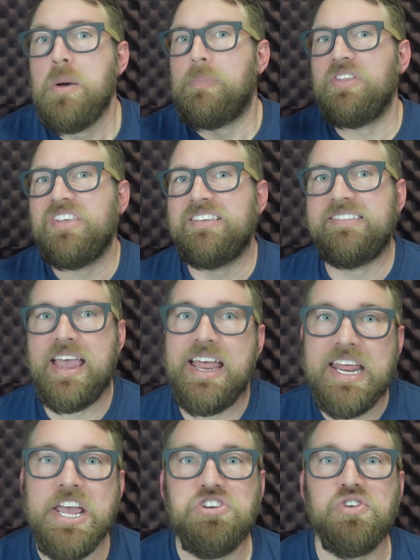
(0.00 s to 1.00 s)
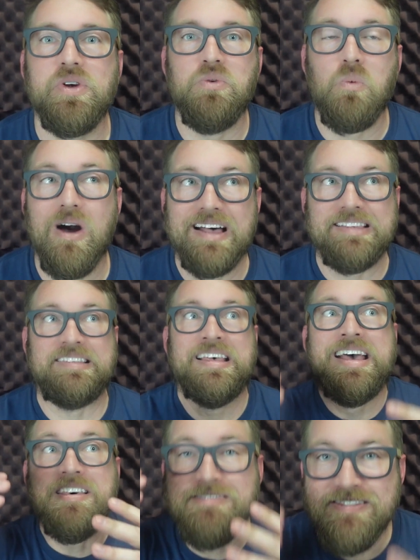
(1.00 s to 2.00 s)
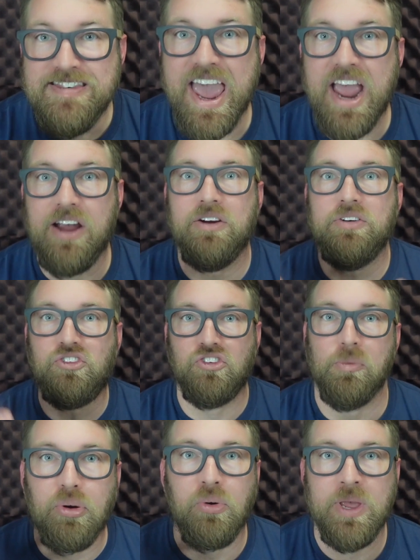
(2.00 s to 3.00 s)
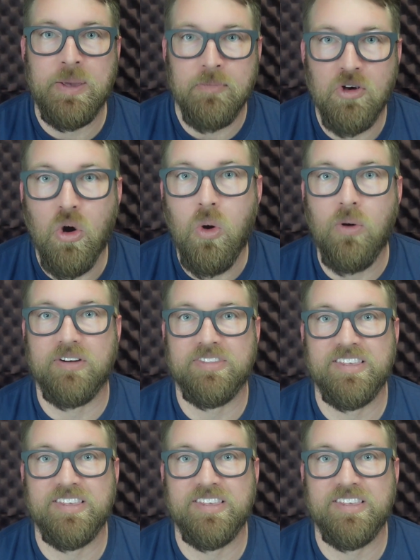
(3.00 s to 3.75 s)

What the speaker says: but the Sanhedrin was their Supreme Court.